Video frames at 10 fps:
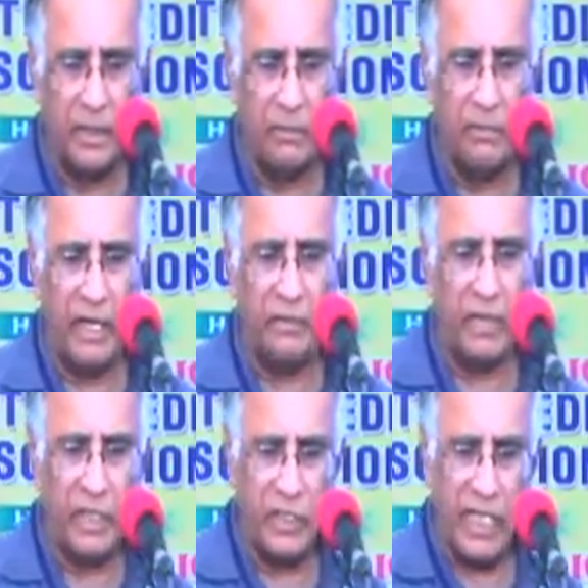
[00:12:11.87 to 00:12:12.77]
we have
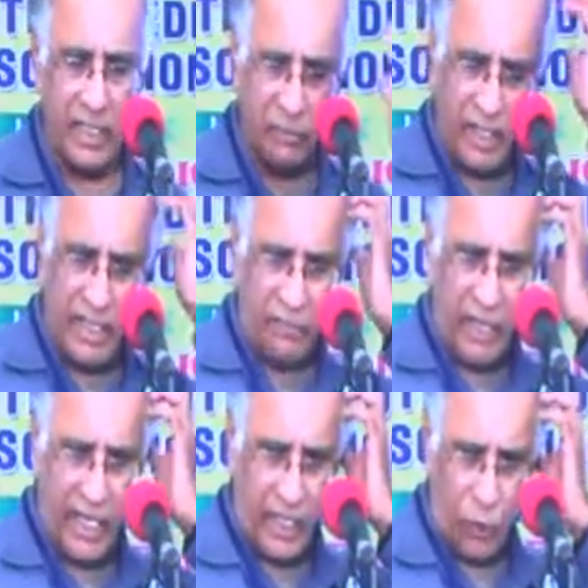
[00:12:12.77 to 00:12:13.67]
results were that we
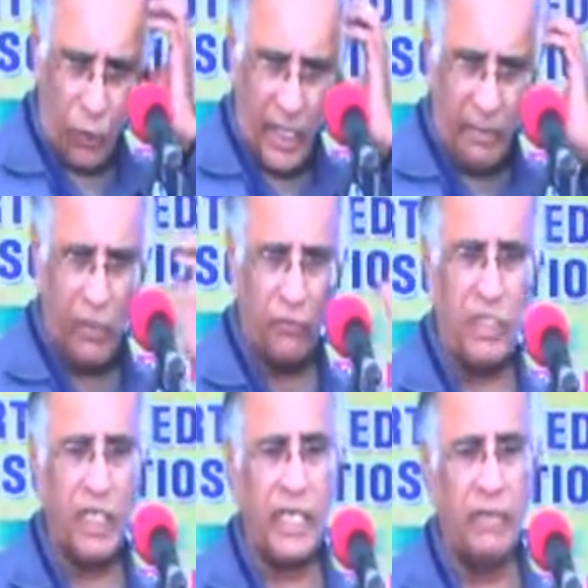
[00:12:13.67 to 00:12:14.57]
had a total number of
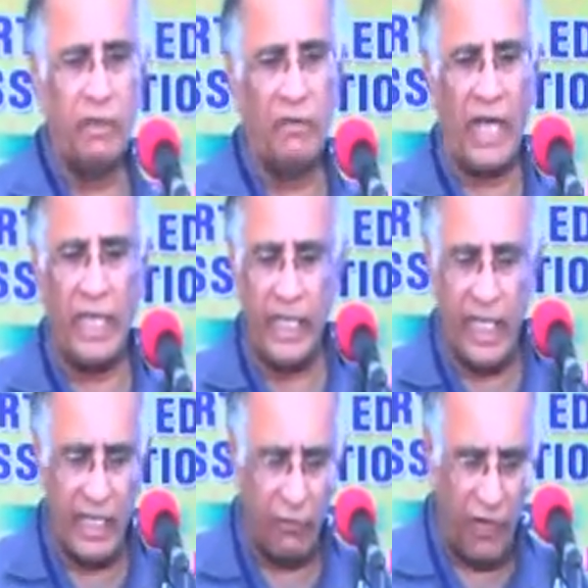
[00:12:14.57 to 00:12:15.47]
30, we've added
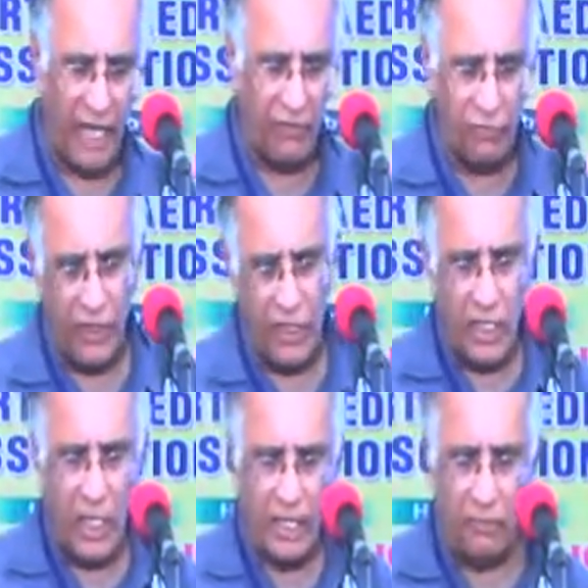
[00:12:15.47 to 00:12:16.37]
another 5,
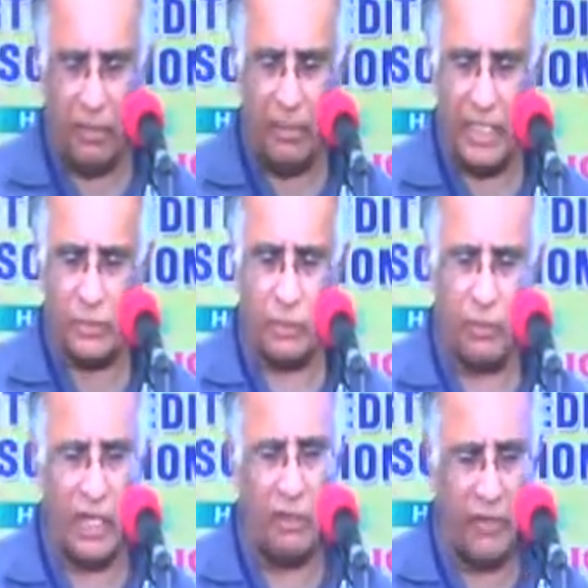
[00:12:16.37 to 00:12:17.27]
and females were
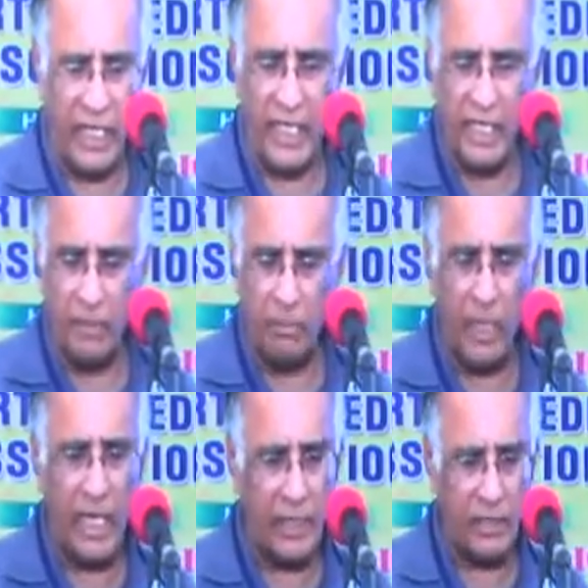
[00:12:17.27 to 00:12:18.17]
12, 18
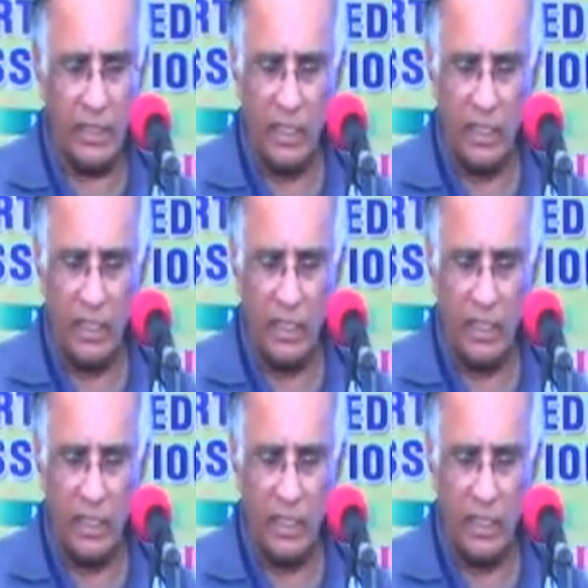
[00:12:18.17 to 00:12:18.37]
males.